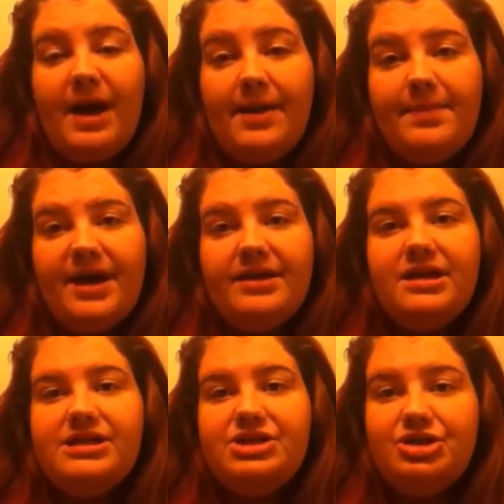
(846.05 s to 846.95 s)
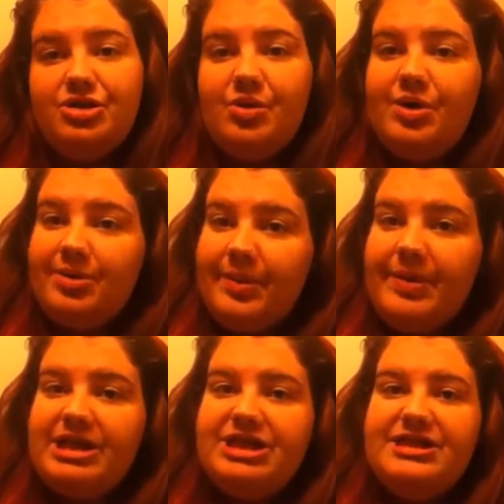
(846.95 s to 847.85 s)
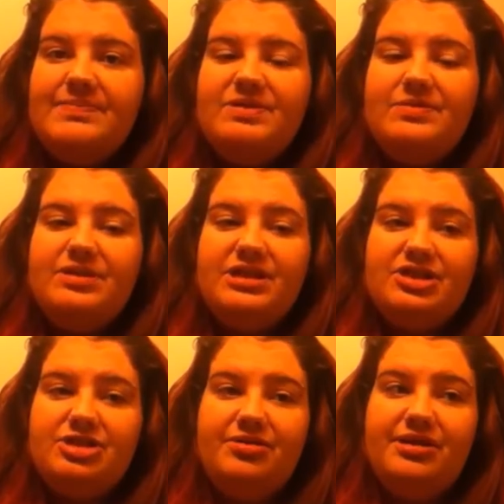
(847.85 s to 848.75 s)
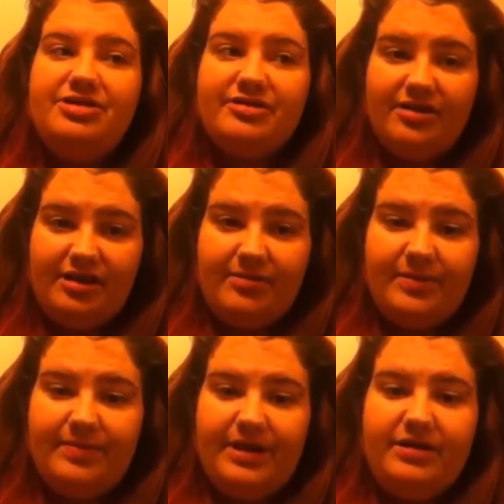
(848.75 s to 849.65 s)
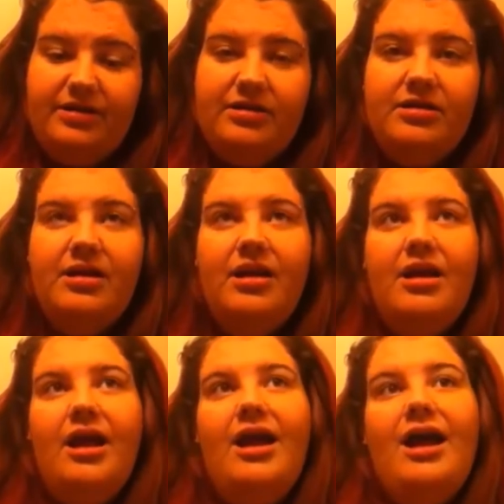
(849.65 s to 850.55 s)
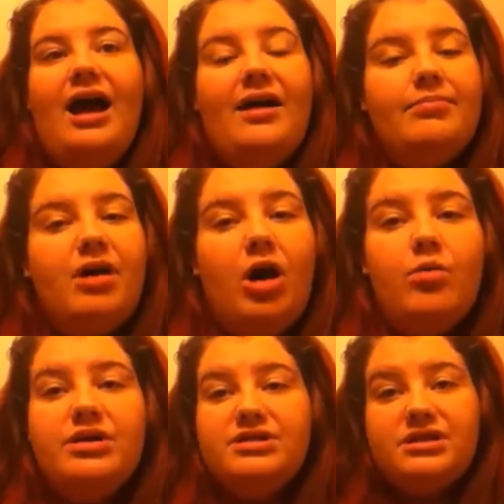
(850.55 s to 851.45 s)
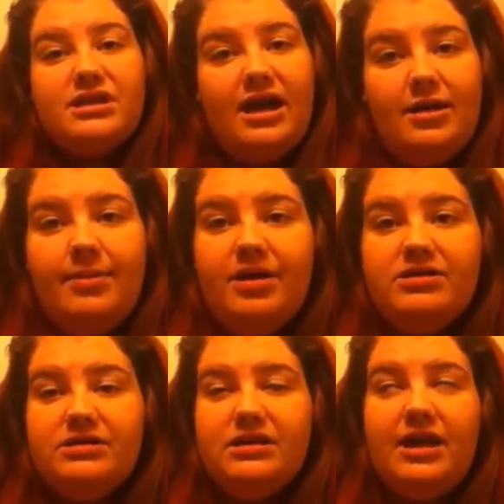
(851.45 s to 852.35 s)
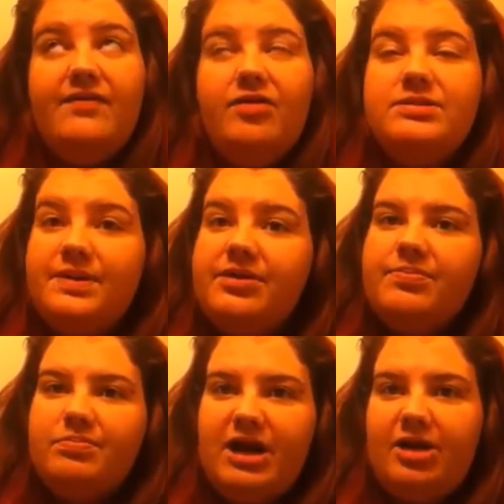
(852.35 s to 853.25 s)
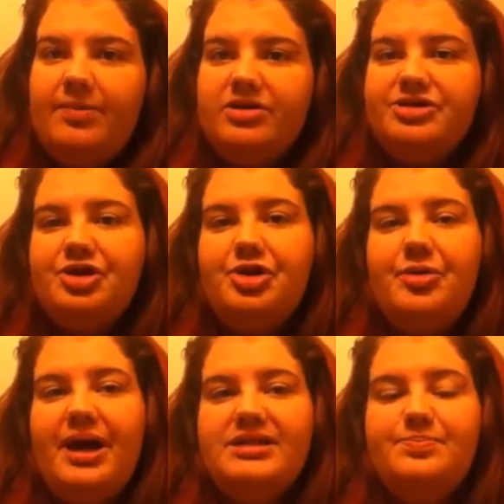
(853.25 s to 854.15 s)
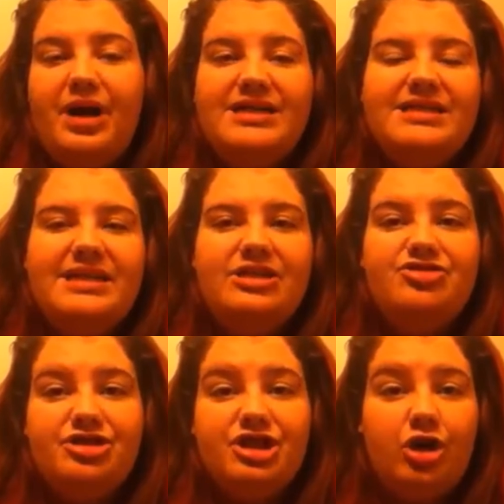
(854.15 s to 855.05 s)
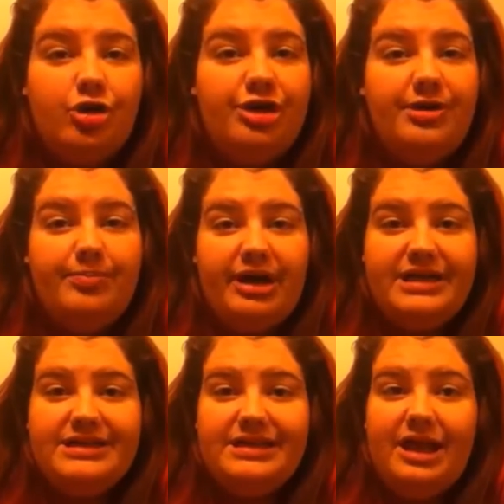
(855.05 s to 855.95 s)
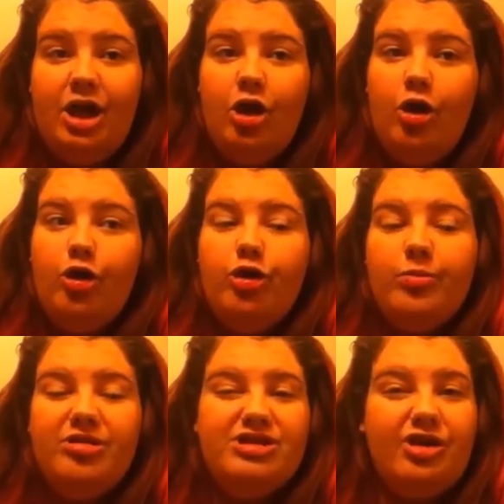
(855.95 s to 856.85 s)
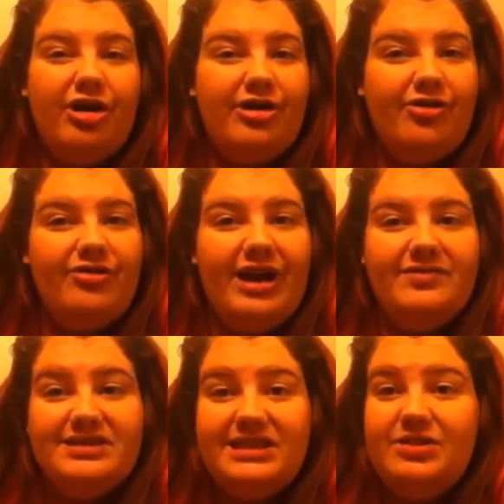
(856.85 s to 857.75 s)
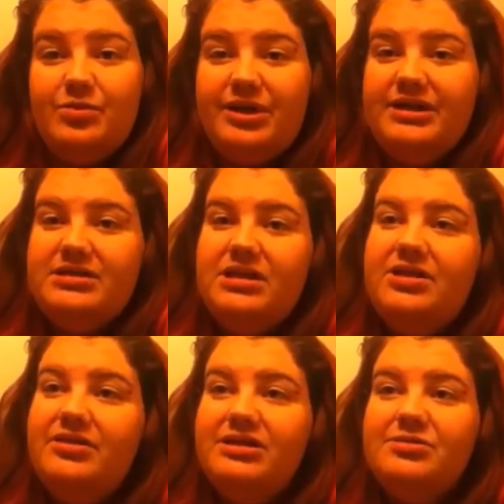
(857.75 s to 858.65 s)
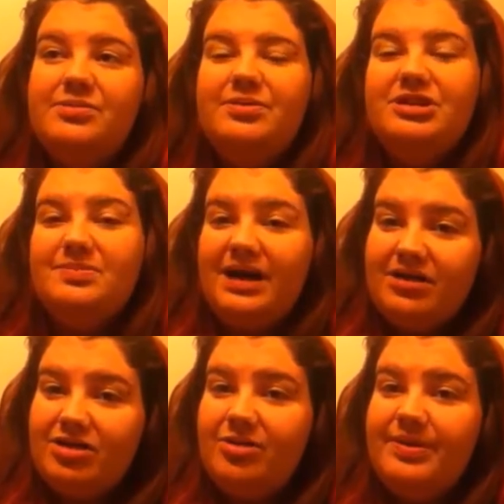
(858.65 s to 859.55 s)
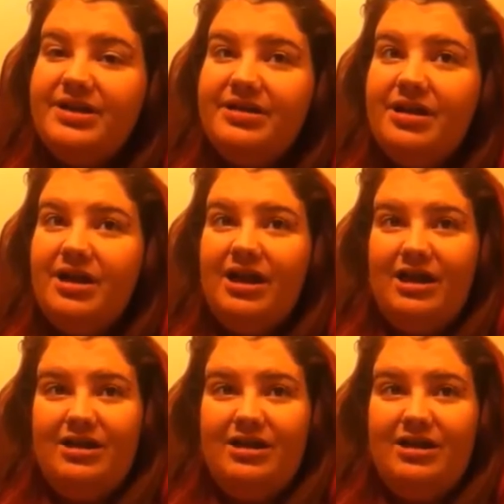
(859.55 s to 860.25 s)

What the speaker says: Back pain is still one of my major symptoms, and so is round ligament pain. I'm always the kind of person, like I've always been the kind of person who has Braxton hits really early in pregnancy, normally starting around 10 weeks. This one pushed back a little bit.